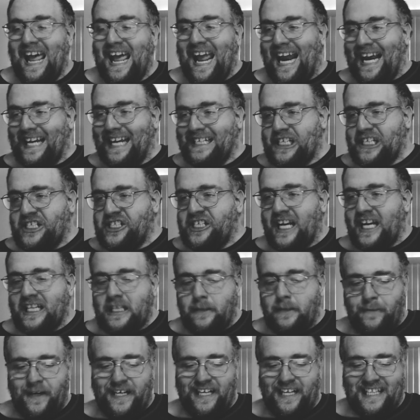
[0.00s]
Has a shot
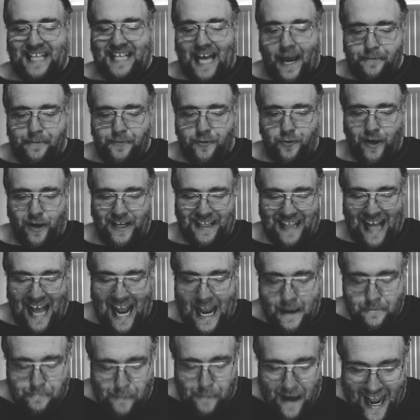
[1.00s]
to be in the top three
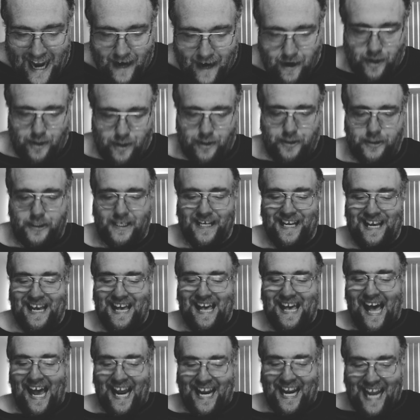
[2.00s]
linebackers.
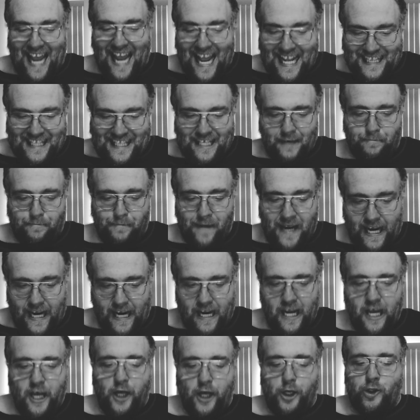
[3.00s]
Again, to
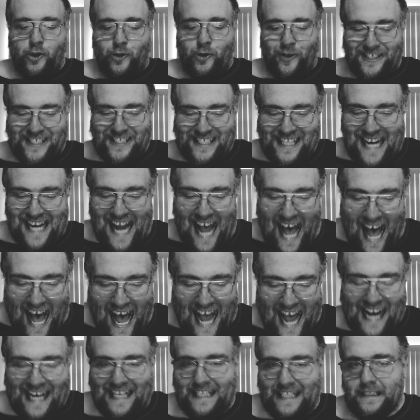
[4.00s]
me, Tristan
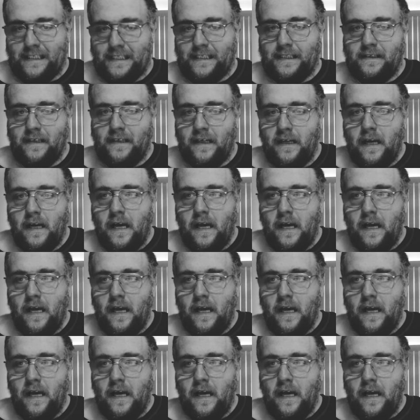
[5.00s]
Hines